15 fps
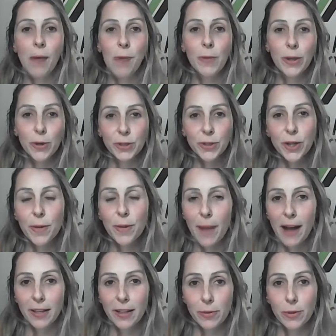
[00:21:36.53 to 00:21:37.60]
We also
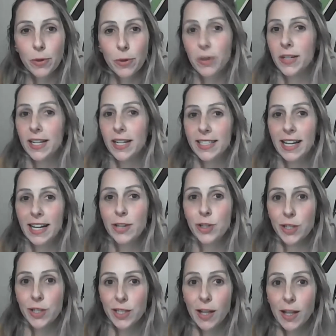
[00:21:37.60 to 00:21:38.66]
partner with
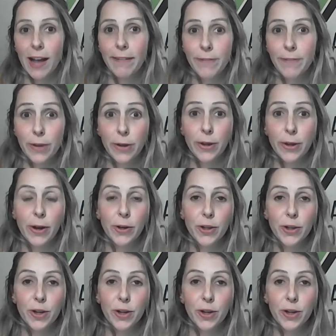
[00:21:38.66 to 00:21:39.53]
organisations like VERTO,